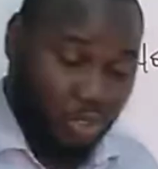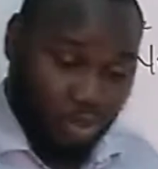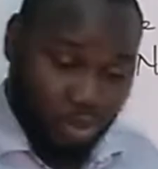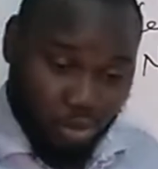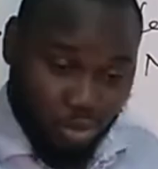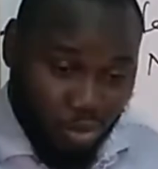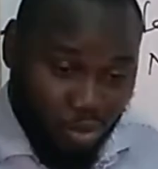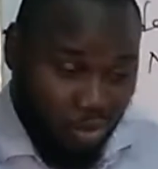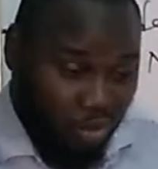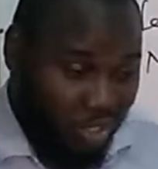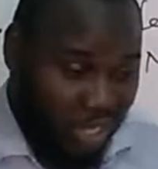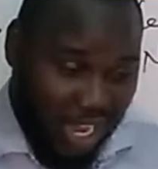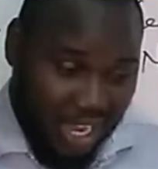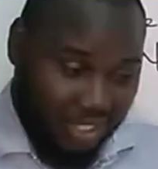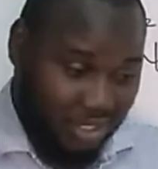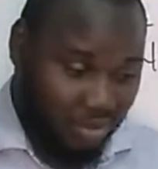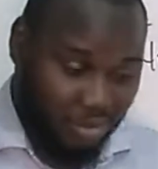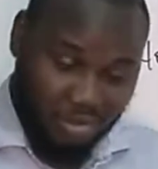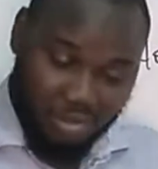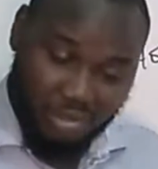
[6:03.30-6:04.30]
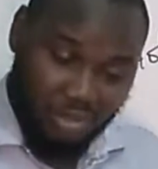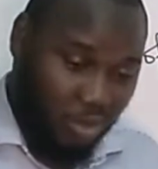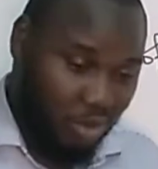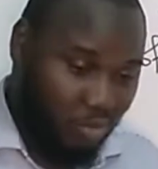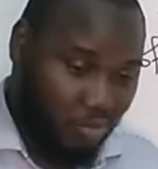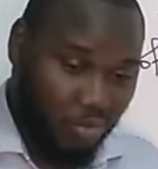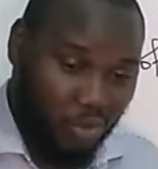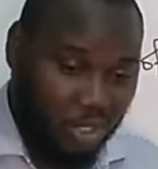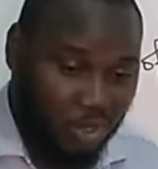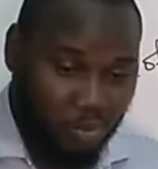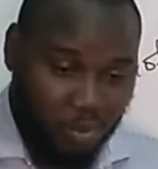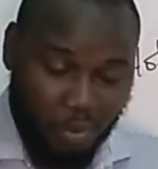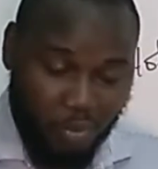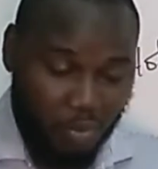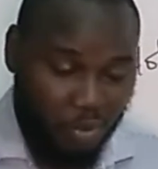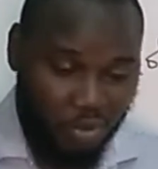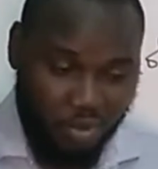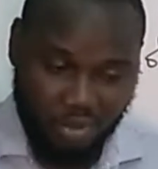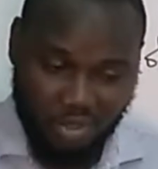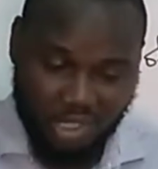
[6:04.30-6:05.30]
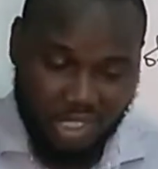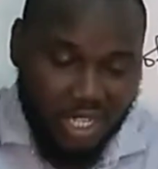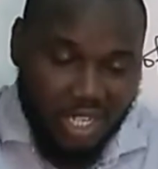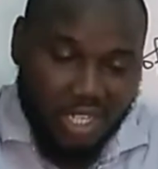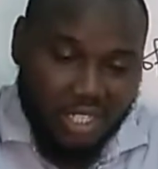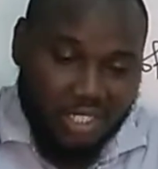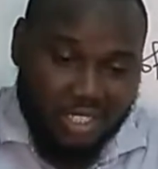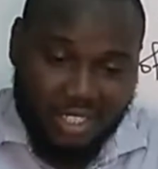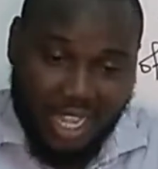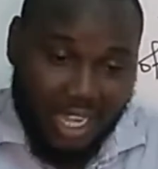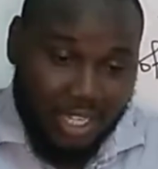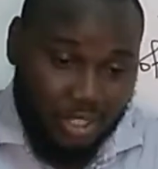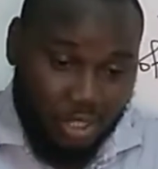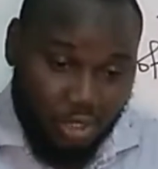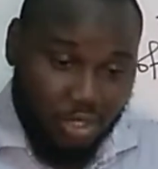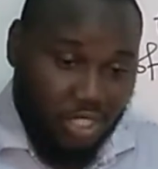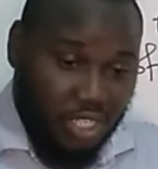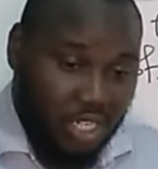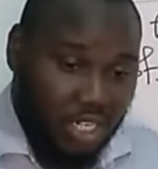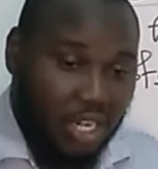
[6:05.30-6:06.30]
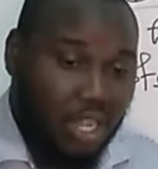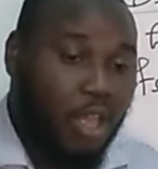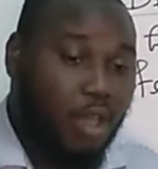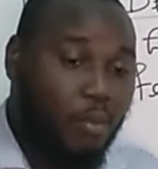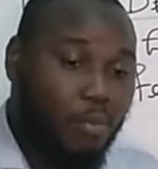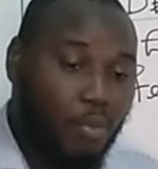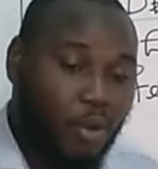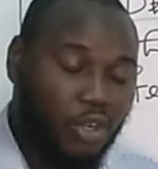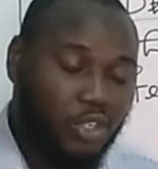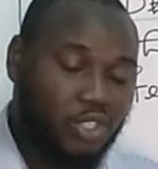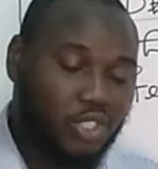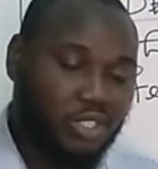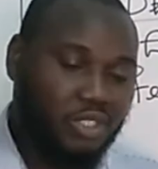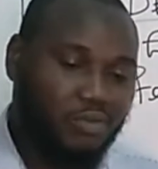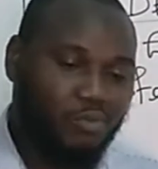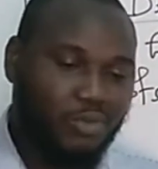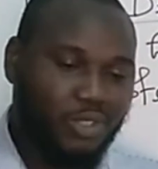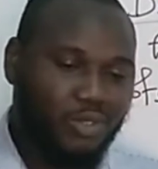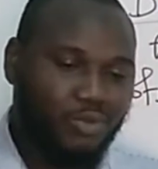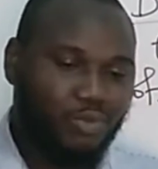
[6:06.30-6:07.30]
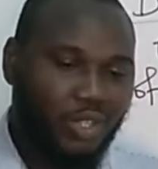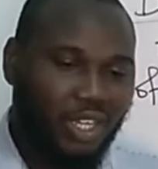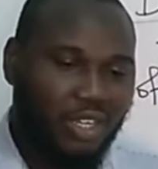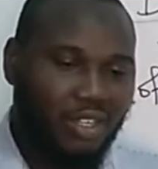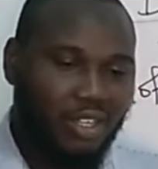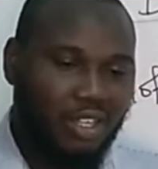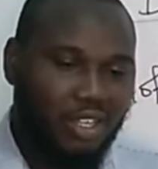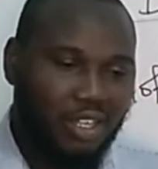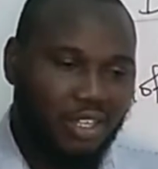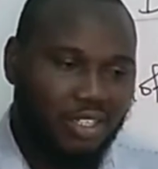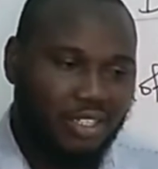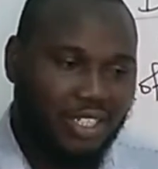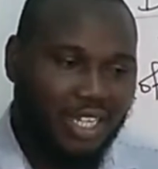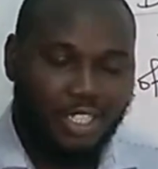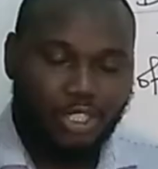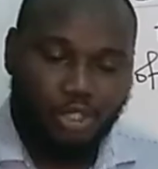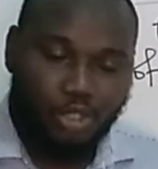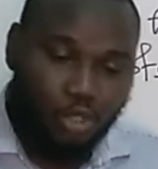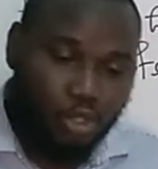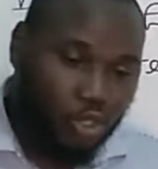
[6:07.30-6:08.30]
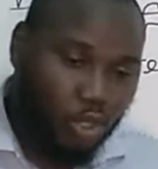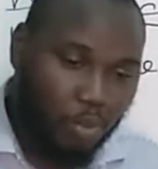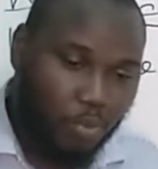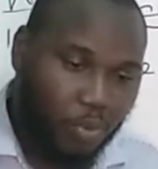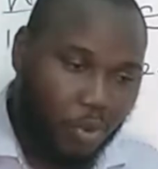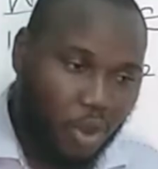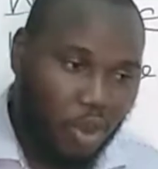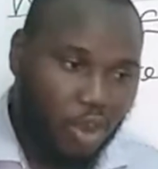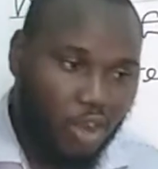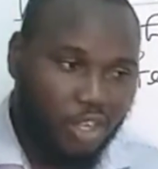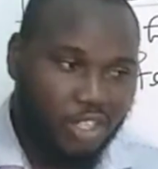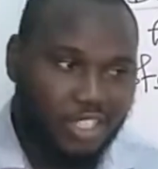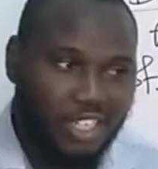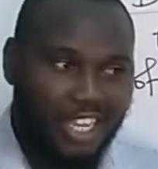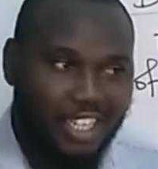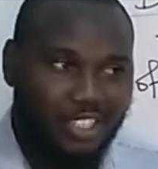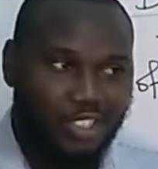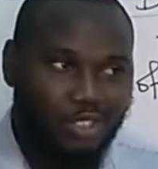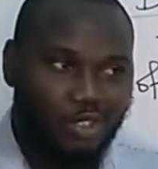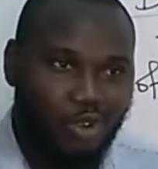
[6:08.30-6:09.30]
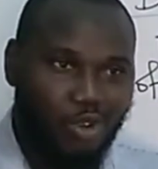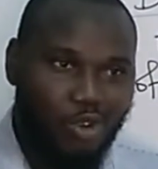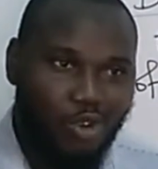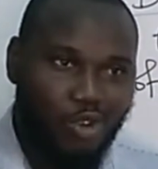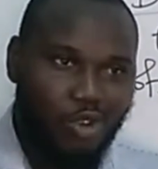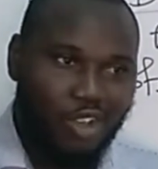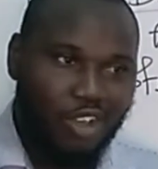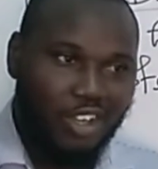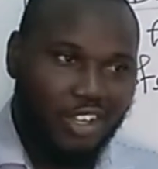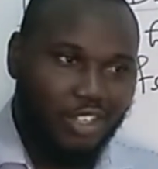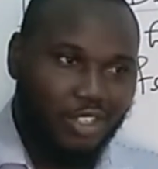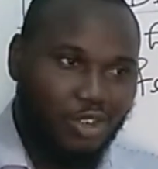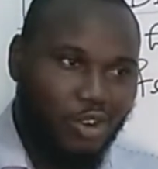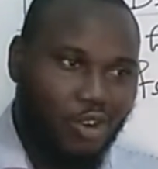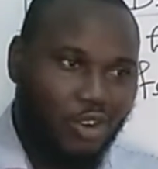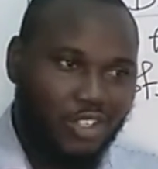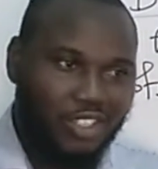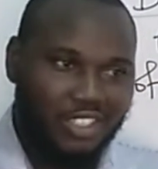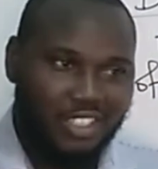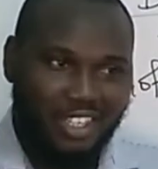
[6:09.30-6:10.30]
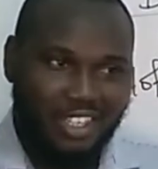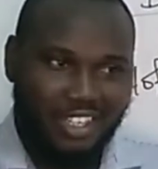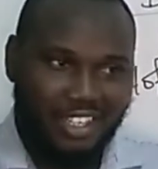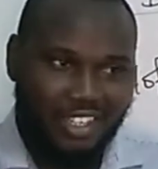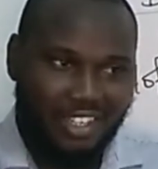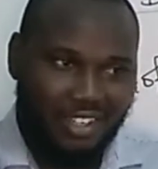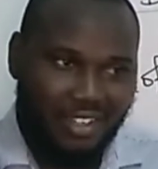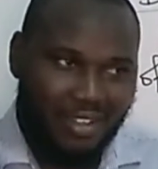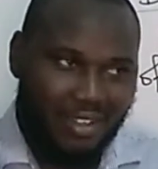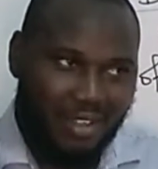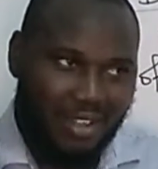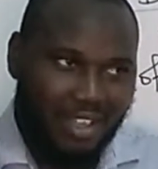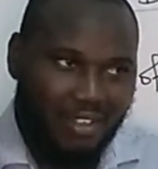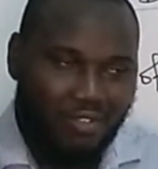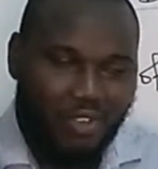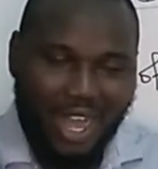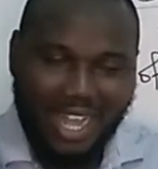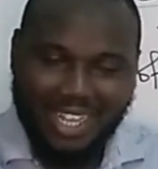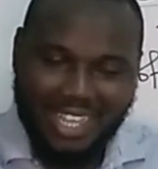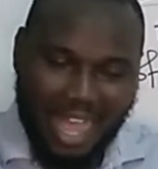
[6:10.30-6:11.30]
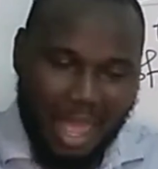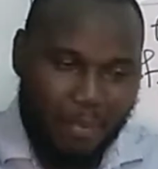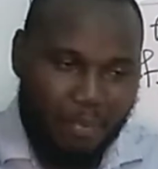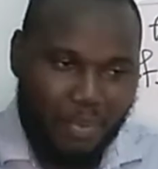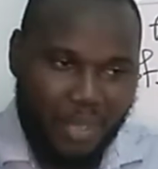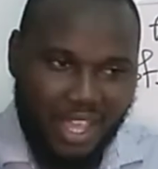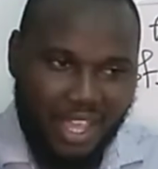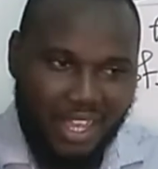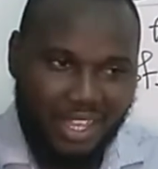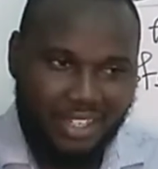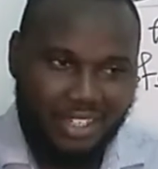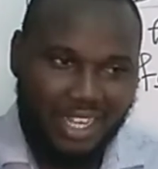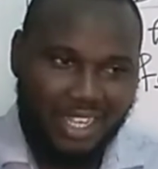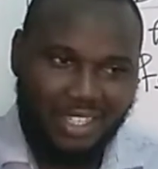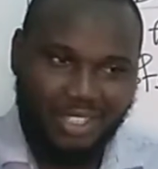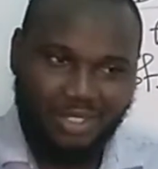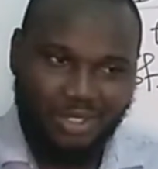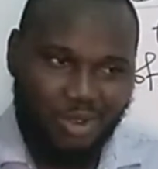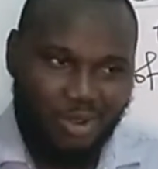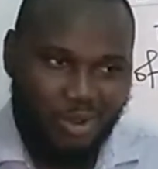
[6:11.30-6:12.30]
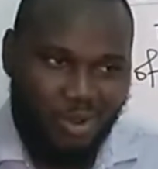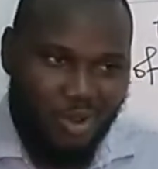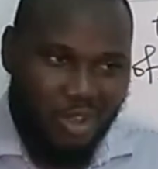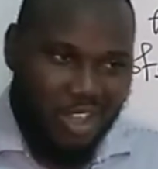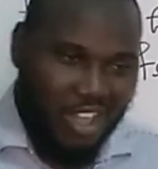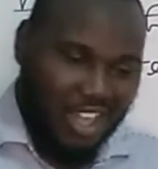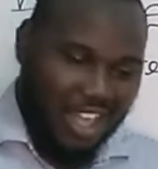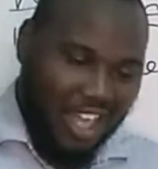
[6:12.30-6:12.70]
tool that most people would start using, but there is no support, there is no if you are typing, there is no